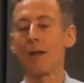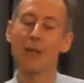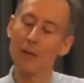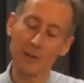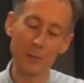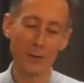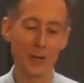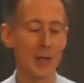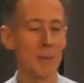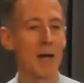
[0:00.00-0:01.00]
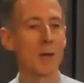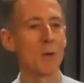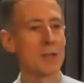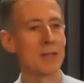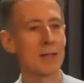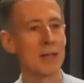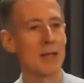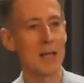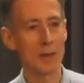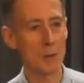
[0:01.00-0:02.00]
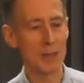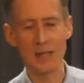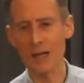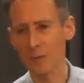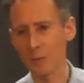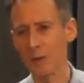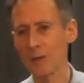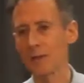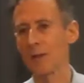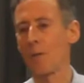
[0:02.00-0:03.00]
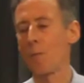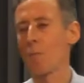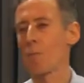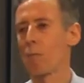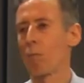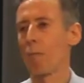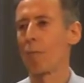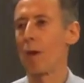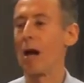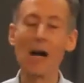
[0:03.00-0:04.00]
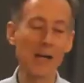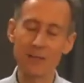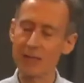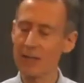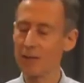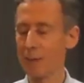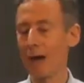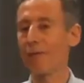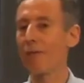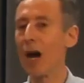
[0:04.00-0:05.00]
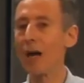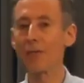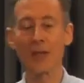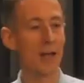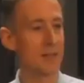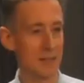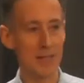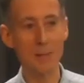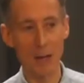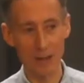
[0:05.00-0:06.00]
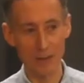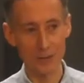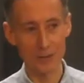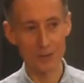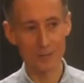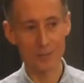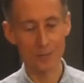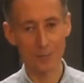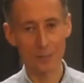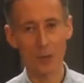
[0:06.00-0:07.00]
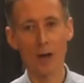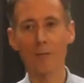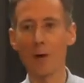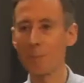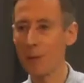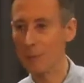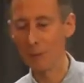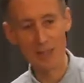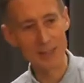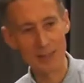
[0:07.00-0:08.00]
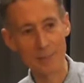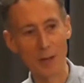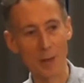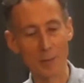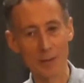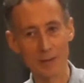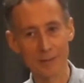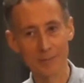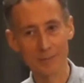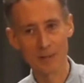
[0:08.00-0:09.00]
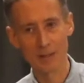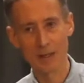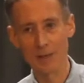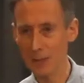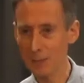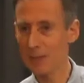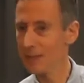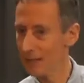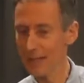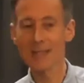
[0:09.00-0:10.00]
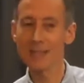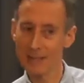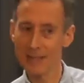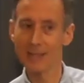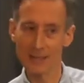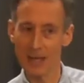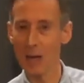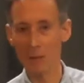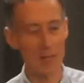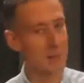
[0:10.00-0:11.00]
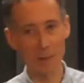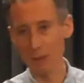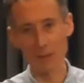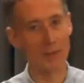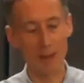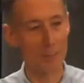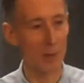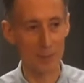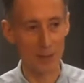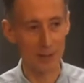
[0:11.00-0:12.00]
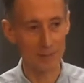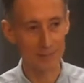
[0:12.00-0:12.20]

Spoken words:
The other good thing about it was that in the weeks afterwards, I received about 5,000 emails from people in Zimbabwe. And this was in 1999, when email was not that popular.